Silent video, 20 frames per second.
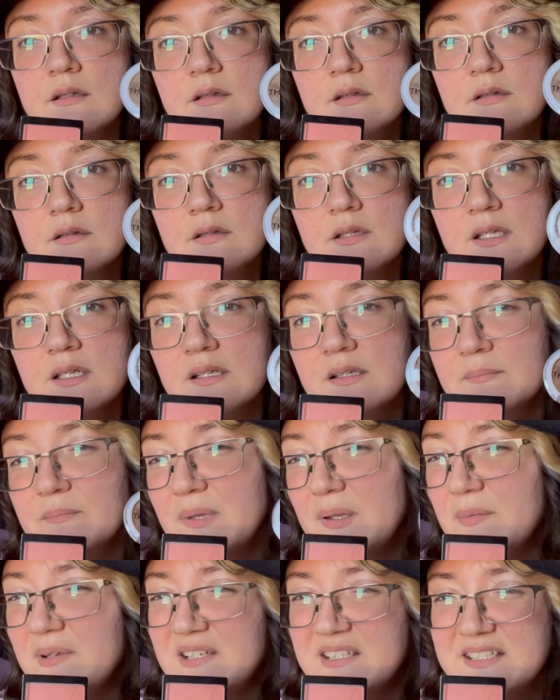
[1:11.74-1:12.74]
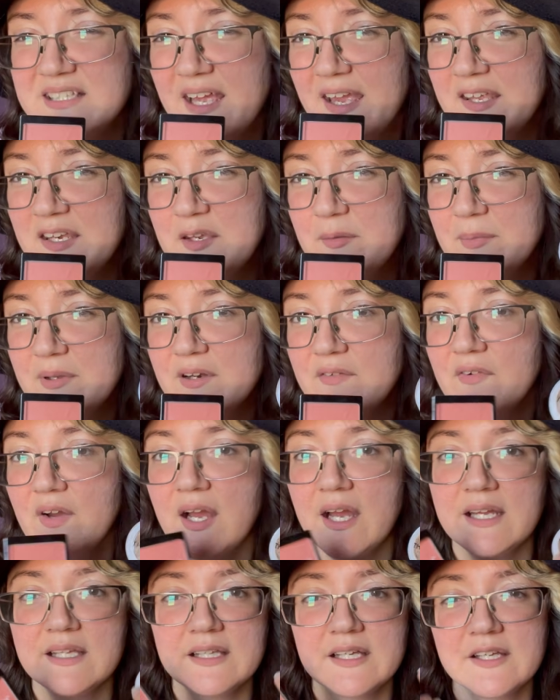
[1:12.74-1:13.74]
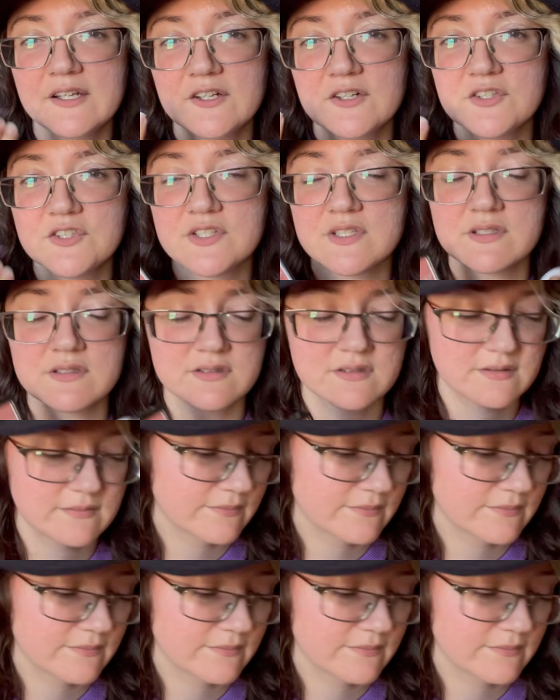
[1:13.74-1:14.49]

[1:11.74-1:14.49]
then maybe a tiny bit of highlighter, just